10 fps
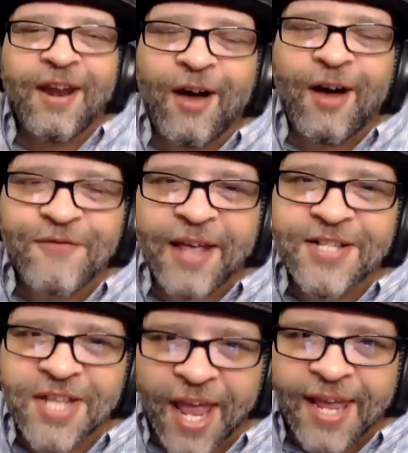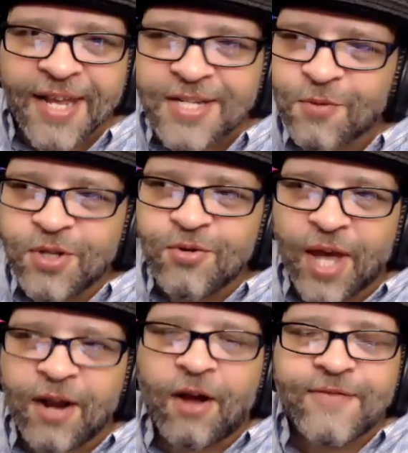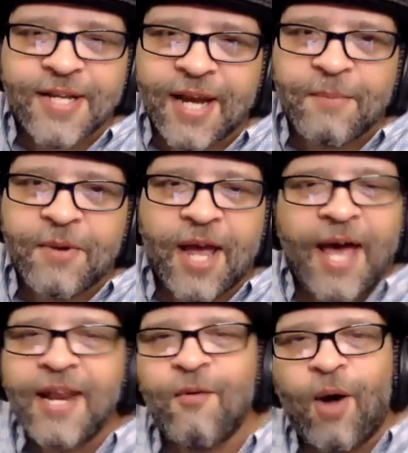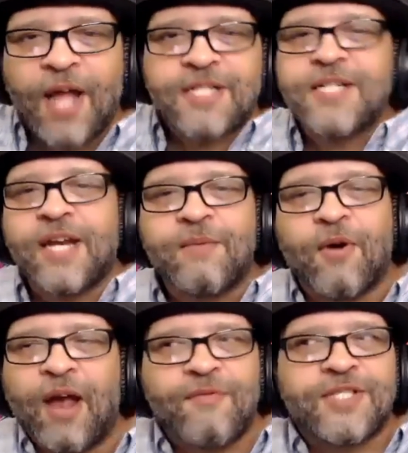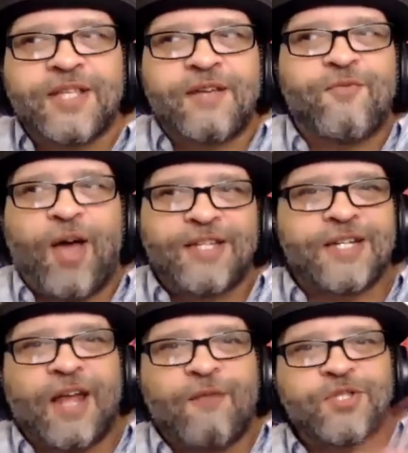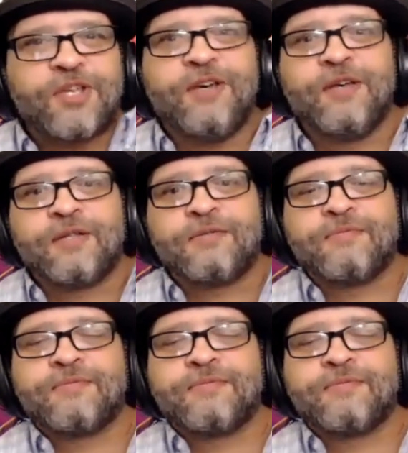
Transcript: off that stage, when you got off the camera, I didn't watch it anymore. I was done watching. I was good.